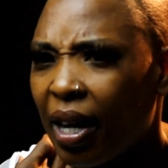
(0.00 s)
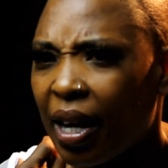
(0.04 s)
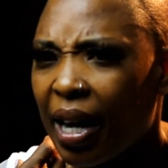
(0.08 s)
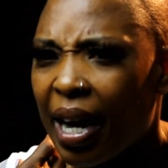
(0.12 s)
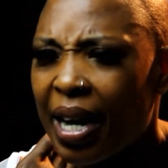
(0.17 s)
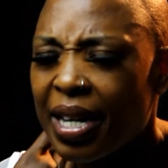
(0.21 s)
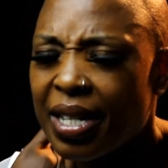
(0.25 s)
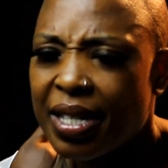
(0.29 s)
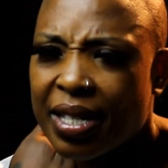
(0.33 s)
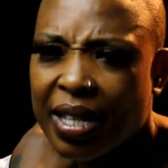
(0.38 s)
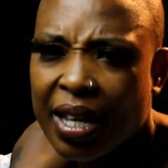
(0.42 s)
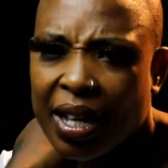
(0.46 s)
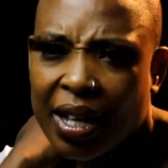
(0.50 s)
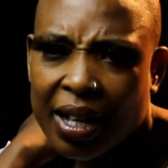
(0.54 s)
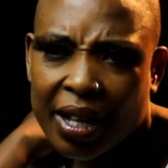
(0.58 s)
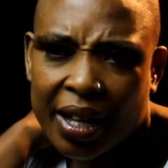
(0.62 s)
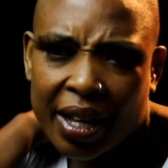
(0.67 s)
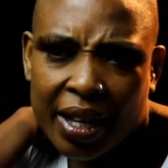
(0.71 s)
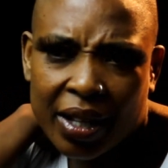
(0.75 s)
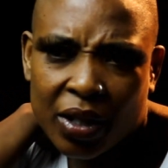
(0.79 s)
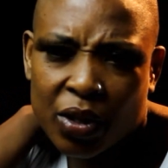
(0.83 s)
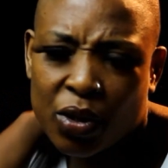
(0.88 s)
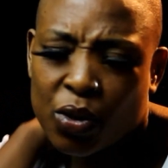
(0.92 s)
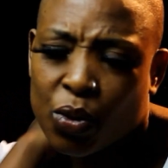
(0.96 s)
I sell
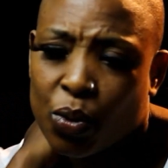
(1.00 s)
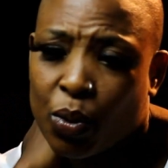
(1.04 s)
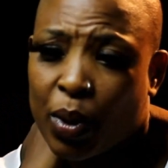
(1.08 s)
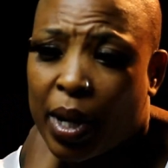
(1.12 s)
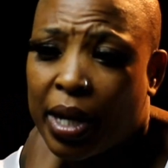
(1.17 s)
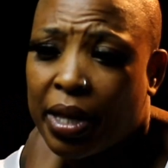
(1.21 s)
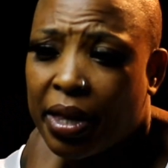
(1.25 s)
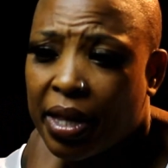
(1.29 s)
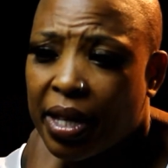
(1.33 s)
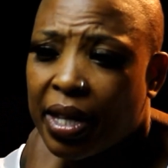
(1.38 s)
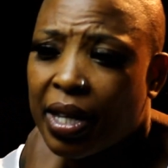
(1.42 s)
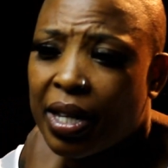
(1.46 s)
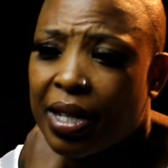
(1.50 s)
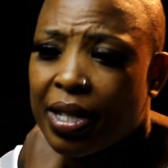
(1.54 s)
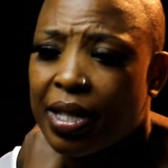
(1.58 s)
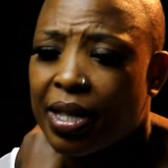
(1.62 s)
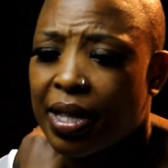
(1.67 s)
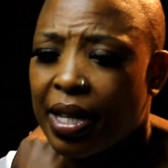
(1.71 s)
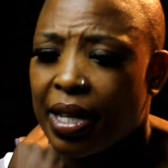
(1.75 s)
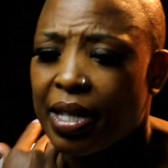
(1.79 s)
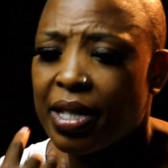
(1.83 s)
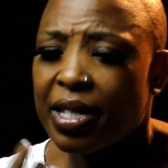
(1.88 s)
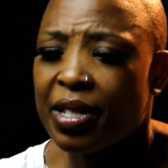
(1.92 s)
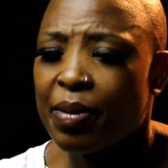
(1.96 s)
hair too. I think
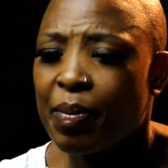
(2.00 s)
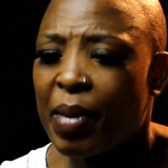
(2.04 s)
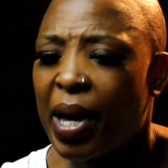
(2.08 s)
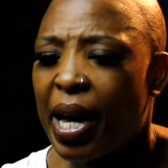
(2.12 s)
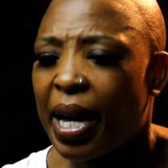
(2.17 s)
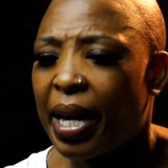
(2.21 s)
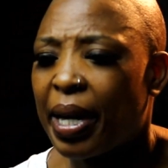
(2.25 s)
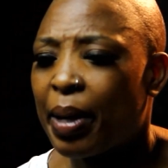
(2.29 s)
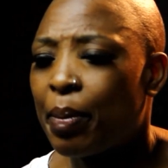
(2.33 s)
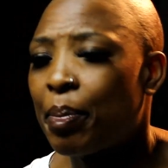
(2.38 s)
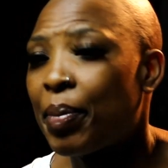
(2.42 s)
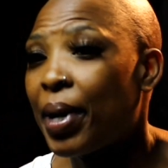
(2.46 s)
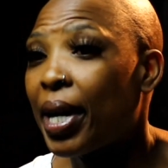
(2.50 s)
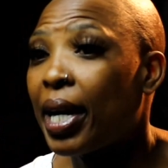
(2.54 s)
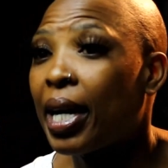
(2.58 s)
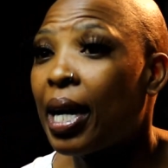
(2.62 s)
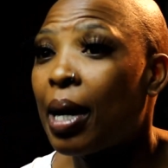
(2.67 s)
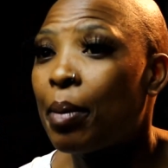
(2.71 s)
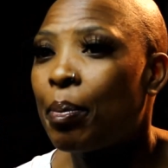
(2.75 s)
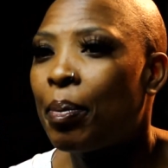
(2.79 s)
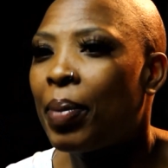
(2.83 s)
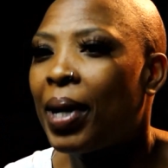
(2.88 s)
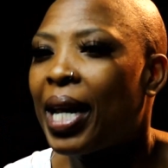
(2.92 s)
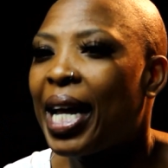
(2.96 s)
that's my
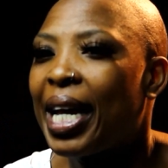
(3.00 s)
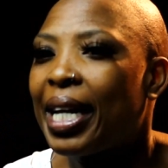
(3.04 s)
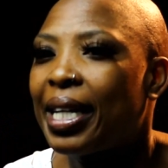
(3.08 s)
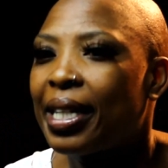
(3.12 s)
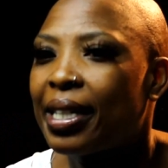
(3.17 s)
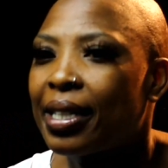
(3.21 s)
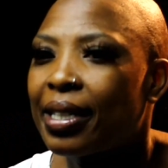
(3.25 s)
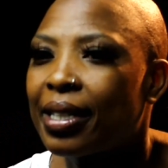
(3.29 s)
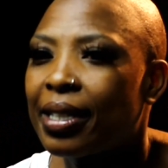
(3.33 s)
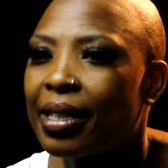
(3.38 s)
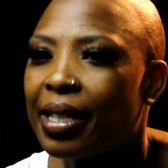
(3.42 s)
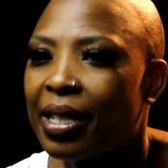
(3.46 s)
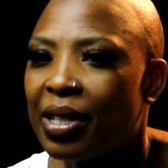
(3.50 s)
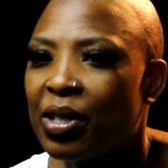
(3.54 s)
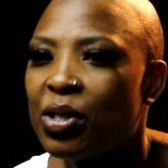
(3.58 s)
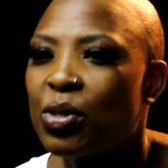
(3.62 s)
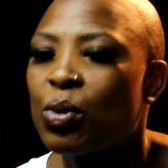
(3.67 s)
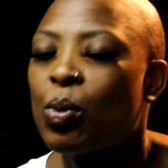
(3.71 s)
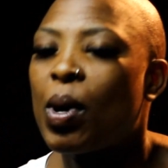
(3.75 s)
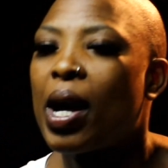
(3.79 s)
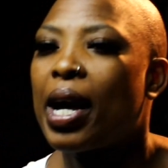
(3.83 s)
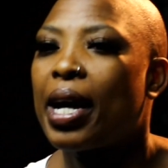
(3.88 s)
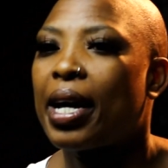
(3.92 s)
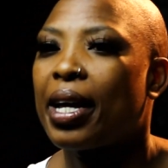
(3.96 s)
backup plan.
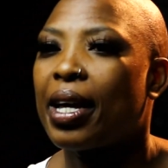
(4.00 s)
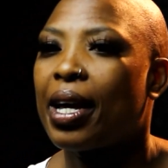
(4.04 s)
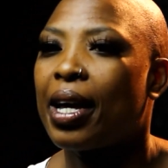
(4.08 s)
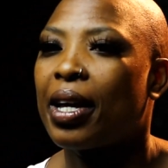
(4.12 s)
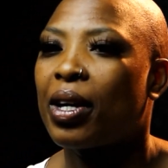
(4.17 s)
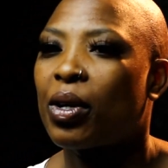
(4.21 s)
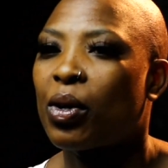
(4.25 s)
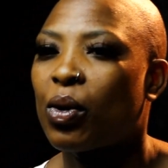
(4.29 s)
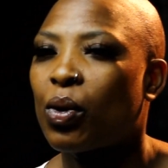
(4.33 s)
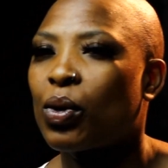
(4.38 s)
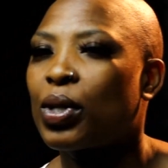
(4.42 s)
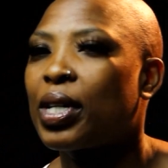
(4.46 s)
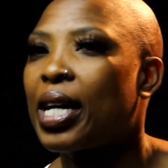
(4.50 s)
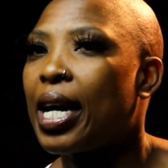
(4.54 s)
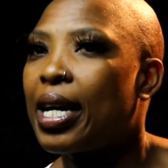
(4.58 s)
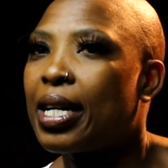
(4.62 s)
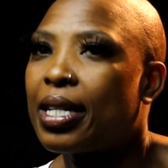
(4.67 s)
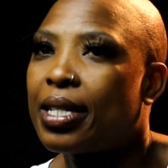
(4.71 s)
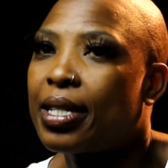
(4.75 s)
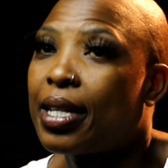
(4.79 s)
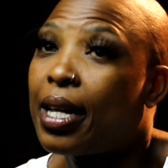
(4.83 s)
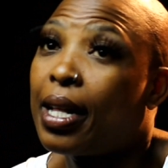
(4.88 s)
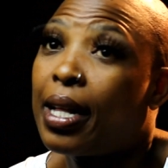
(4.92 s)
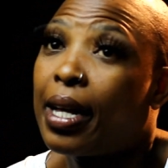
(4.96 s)
That's why I
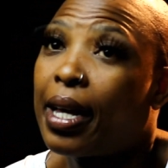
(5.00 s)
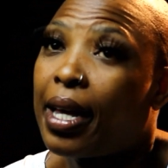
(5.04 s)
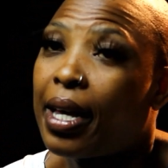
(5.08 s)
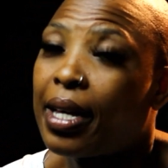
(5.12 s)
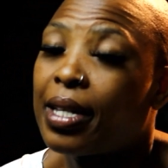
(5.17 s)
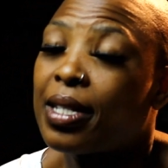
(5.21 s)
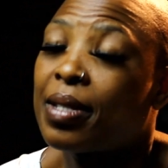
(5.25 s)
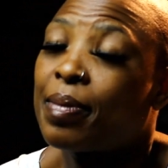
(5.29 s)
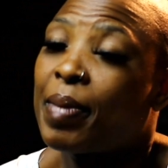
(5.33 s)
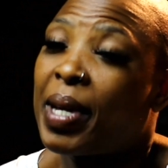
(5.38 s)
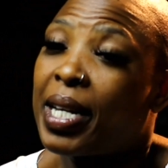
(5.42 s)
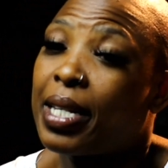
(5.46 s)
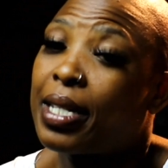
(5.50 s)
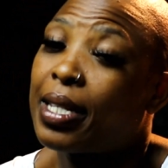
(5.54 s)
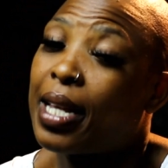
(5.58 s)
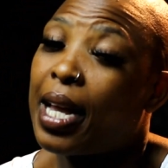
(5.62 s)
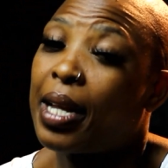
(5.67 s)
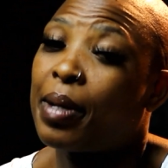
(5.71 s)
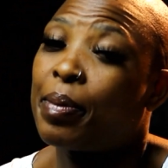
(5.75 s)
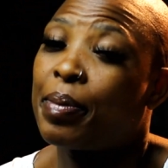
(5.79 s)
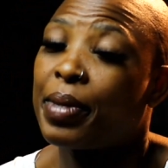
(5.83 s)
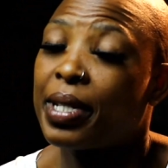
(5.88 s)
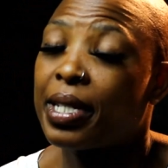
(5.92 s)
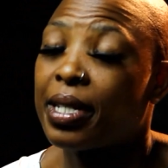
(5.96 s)
sell hair as my
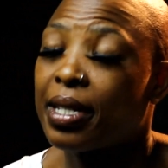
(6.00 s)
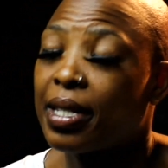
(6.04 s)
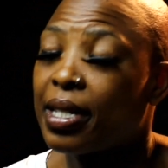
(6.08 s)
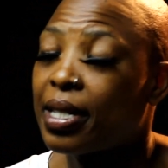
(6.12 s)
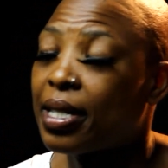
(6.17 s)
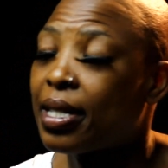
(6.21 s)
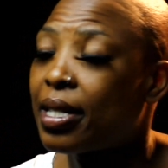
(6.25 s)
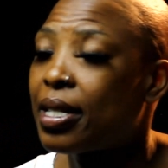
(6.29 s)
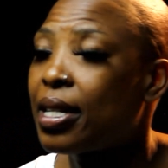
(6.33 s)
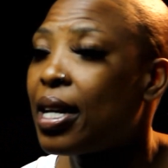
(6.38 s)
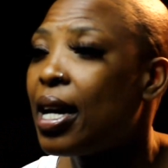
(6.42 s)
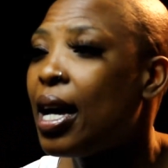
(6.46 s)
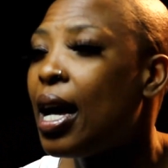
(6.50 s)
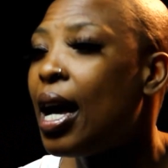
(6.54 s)
side business.